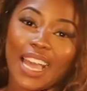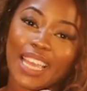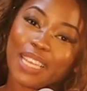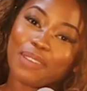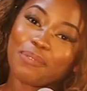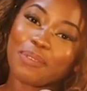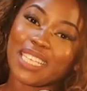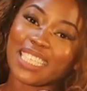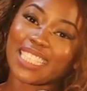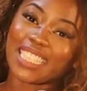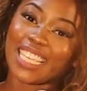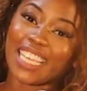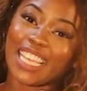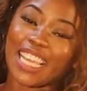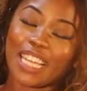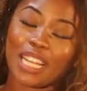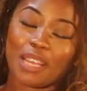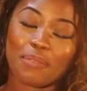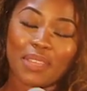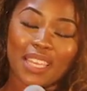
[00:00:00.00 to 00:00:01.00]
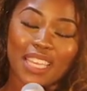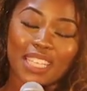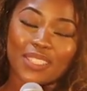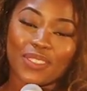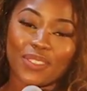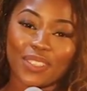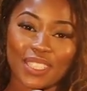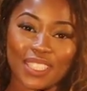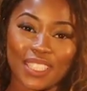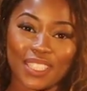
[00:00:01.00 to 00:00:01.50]
I'm Lizzie, and I'm here
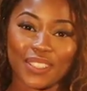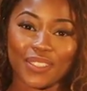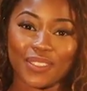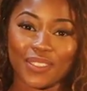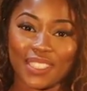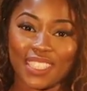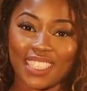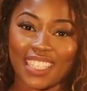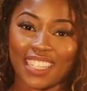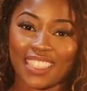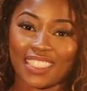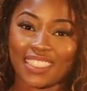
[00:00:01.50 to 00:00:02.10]
talking to Scorcher.